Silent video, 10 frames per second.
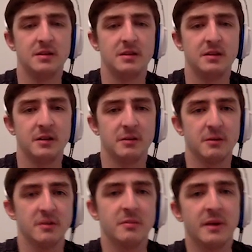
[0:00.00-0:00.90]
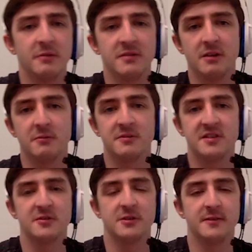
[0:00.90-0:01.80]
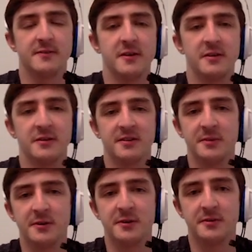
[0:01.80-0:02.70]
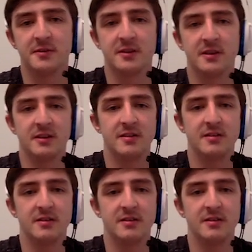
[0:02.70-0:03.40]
You know, whereas it'll resist all of Ferrothorn's moves and